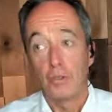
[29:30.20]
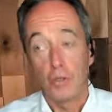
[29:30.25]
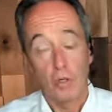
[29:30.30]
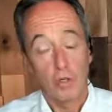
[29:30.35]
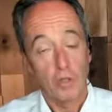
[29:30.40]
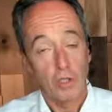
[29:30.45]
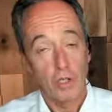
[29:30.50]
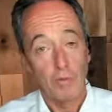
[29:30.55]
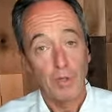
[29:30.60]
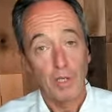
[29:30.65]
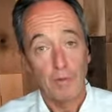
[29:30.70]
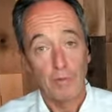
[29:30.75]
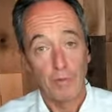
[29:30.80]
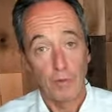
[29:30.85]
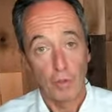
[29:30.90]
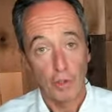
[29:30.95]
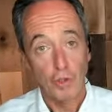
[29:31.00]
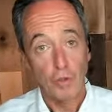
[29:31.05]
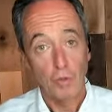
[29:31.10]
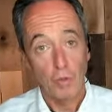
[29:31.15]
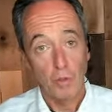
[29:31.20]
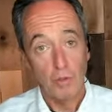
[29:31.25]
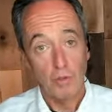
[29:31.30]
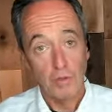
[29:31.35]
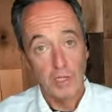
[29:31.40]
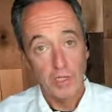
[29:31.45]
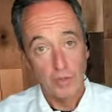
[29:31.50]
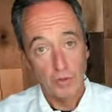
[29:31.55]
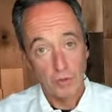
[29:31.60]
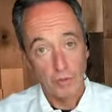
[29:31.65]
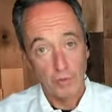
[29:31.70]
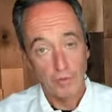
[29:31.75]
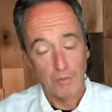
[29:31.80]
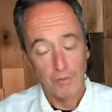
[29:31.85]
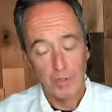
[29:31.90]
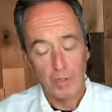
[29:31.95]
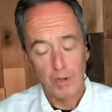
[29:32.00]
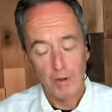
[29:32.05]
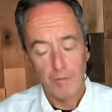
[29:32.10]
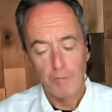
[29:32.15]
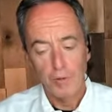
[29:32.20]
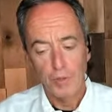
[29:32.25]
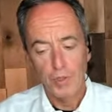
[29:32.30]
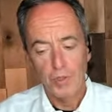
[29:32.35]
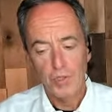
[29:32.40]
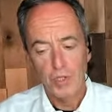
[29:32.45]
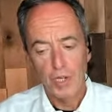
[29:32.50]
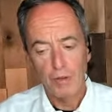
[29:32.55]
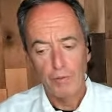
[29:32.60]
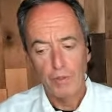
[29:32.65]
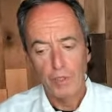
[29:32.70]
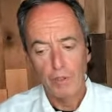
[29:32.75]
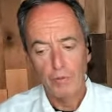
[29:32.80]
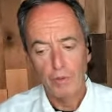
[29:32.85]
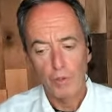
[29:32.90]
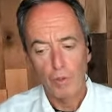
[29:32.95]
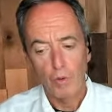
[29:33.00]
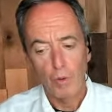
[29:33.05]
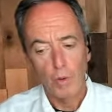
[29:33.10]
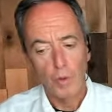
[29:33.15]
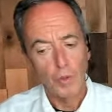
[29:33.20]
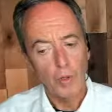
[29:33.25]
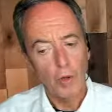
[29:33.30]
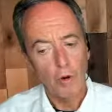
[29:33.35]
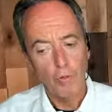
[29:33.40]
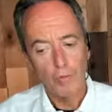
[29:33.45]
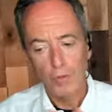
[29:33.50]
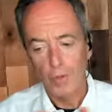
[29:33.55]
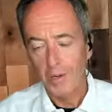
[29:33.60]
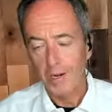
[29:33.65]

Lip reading: It's all going to be virtual, right? So from the comfort and safety of your own home,